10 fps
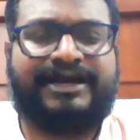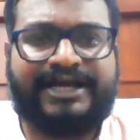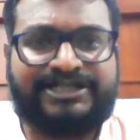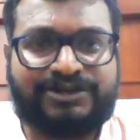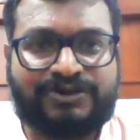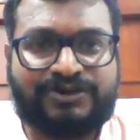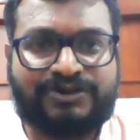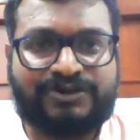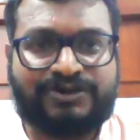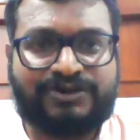it's
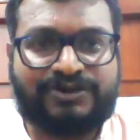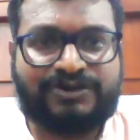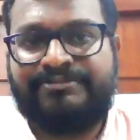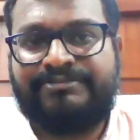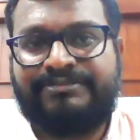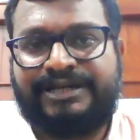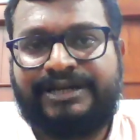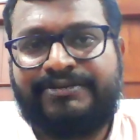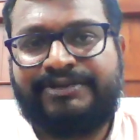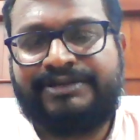good to,
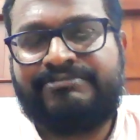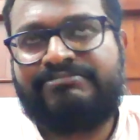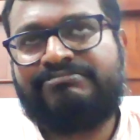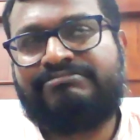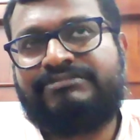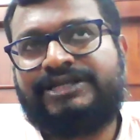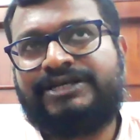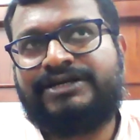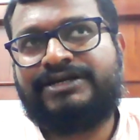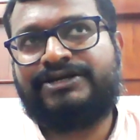I mean,
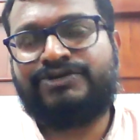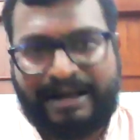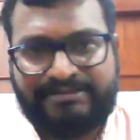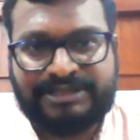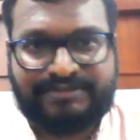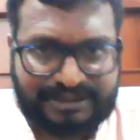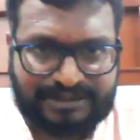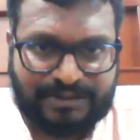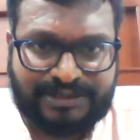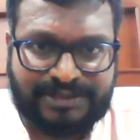you have some
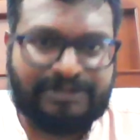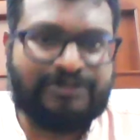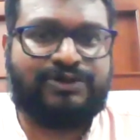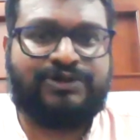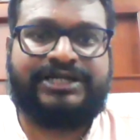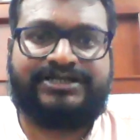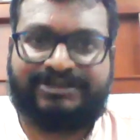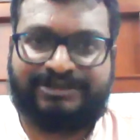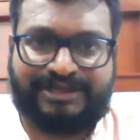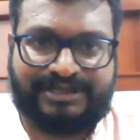resources, you know that
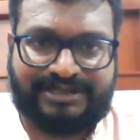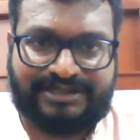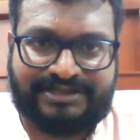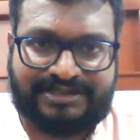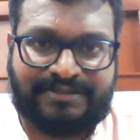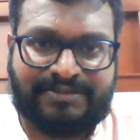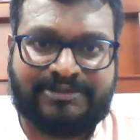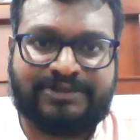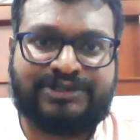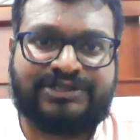some
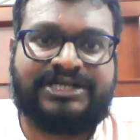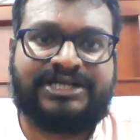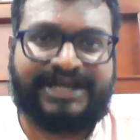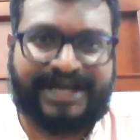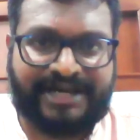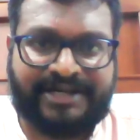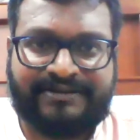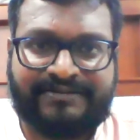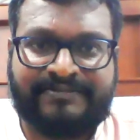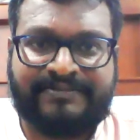resources are there,
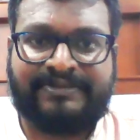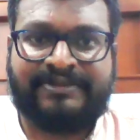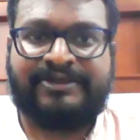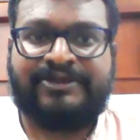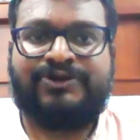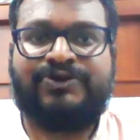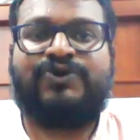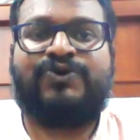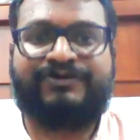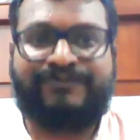
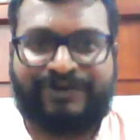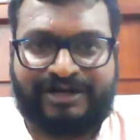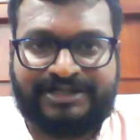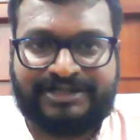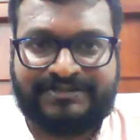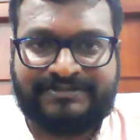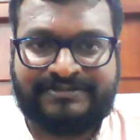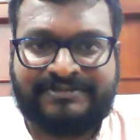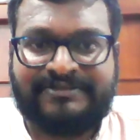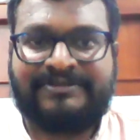you're going for it,
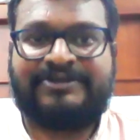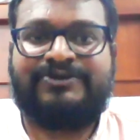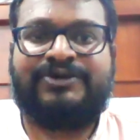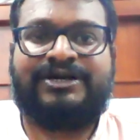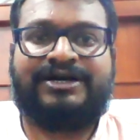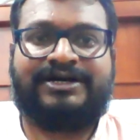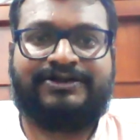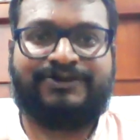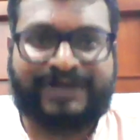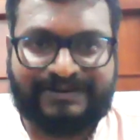you're
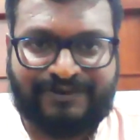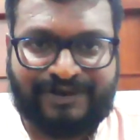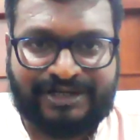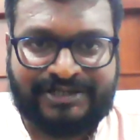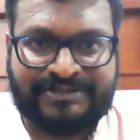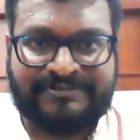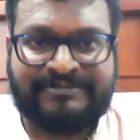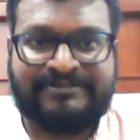looking for it,